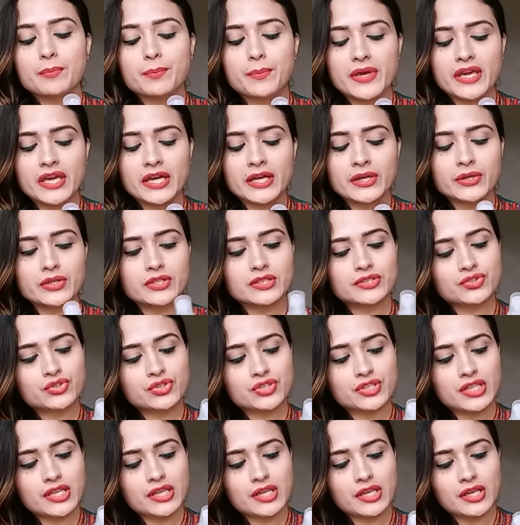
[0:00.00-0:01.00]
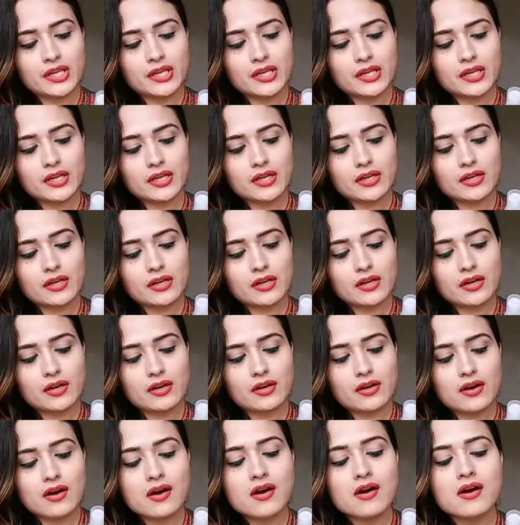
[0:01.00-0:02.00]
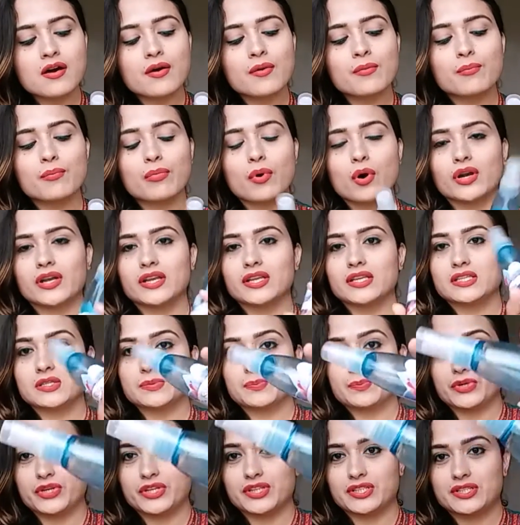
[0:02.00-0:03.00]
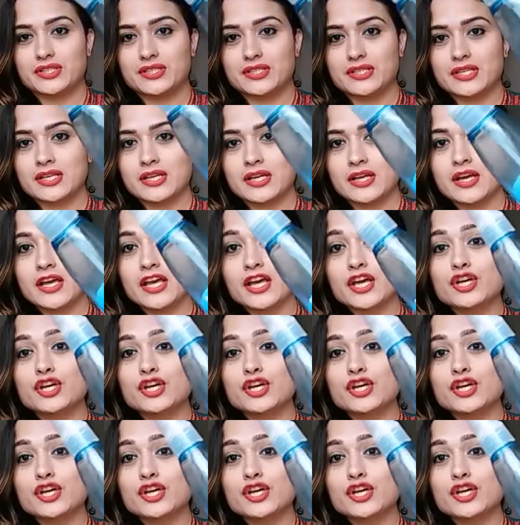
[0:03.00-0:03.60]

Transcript: Be Ritzy body spritz.